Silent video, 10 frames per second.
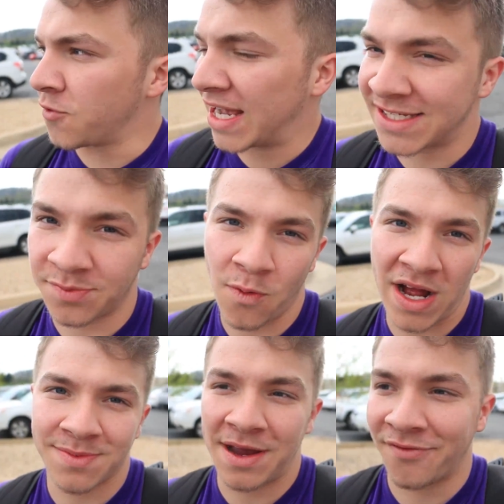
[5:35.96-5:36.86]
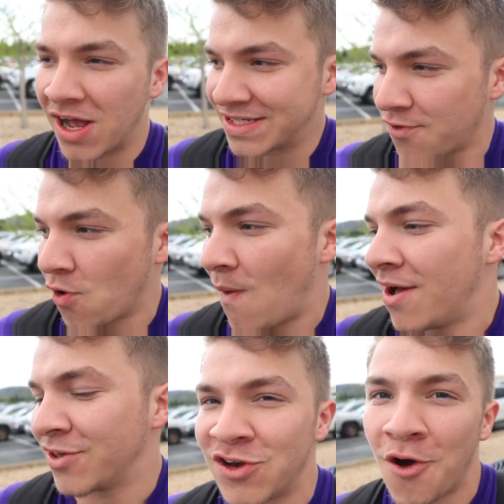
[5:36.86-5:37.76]
If you guys have been watching my vlogs for a
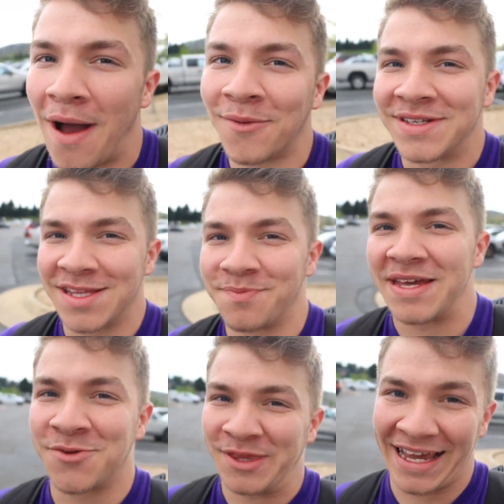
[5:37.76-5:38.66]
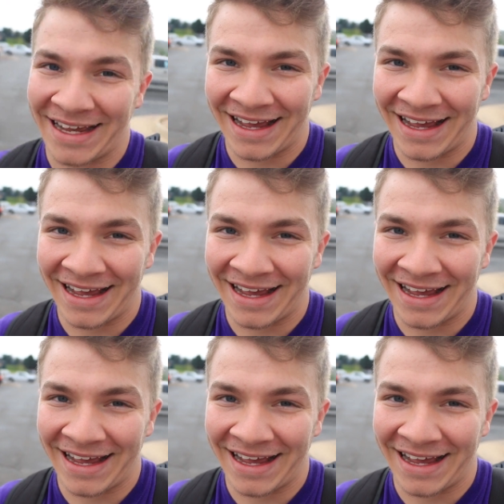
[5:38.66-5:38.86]
while, you know I went to the beach with that